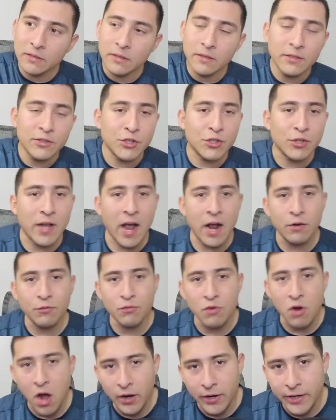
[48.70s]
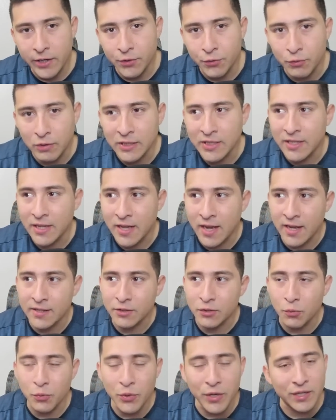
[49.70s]
skyrocketing really
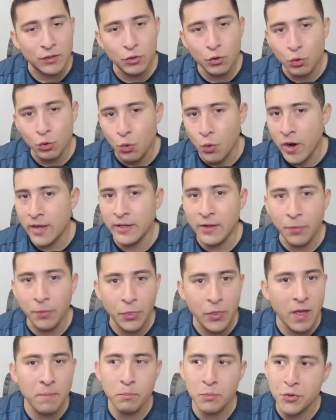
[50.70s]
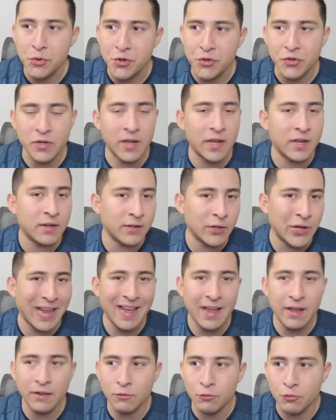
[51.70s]
nice with 10%
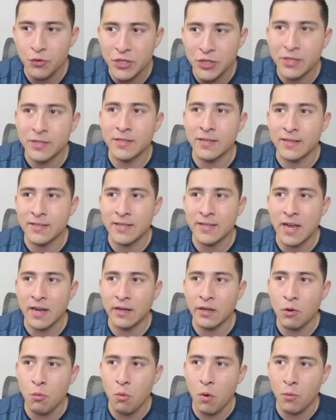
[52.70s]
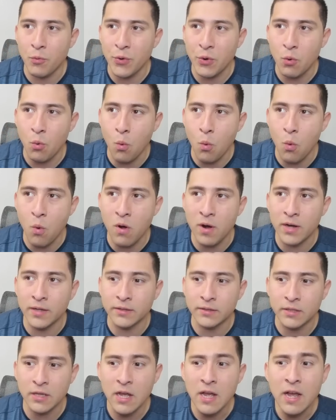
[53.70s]
gain, which is exactly what we
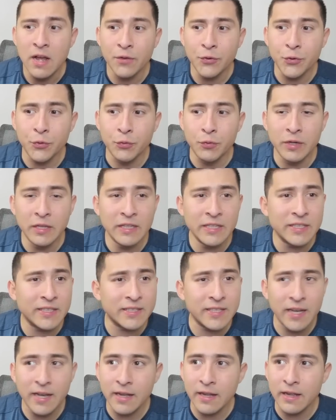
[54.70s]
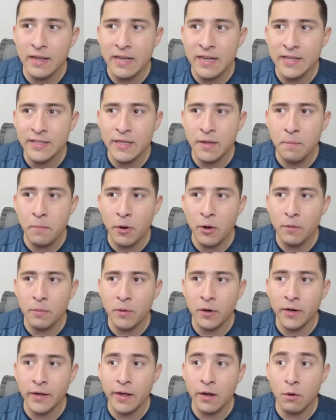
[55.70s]
want. To really say, is the bear
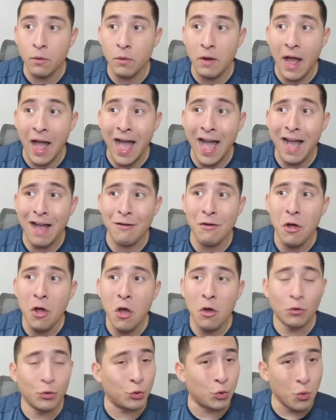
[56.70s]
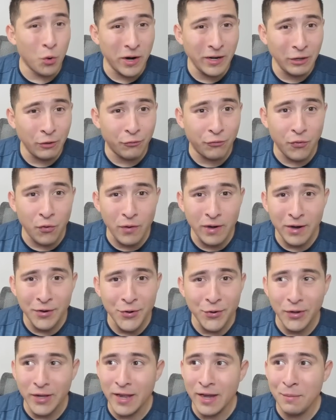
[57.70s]
market over? 20-40, are
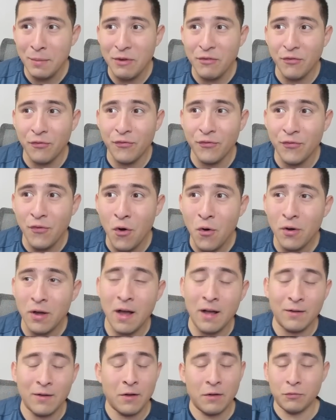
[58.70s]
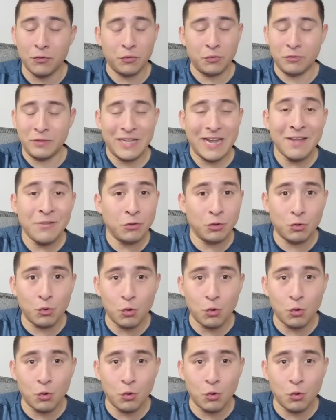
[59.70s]
you kidding me? 40%